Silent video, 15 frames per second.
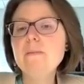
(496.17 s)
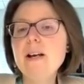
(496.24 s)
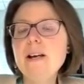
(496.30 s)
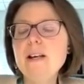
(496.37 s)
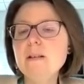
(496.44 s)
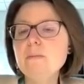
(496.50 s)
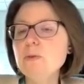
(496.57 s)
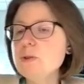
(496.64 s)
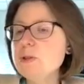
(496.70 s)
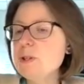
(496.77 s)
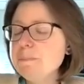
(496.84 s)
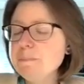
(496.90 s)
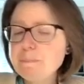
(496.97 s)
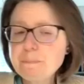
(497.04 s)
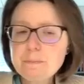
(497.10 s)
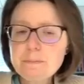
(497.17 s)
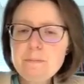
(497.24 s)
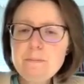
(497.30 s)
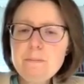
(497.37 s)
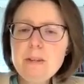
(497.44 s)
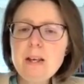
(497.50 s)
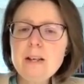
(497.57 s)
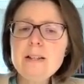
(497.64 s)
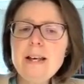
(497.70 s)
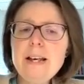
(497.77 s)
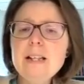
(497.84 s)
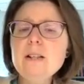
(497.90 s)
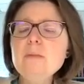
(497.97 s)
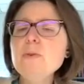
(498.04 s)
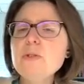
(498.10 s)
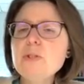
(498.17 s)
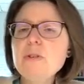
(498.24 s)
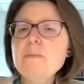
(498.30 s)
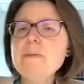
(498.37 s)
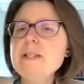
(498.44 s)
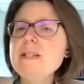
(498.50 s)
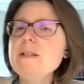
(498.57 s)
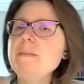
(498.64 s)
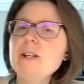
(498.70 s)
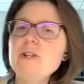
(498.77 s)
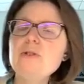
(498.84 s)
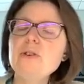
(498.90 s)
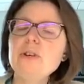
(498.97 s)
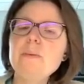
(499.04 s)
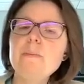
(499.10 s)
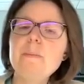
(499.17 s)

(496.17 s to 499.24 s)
animals could be symmetric,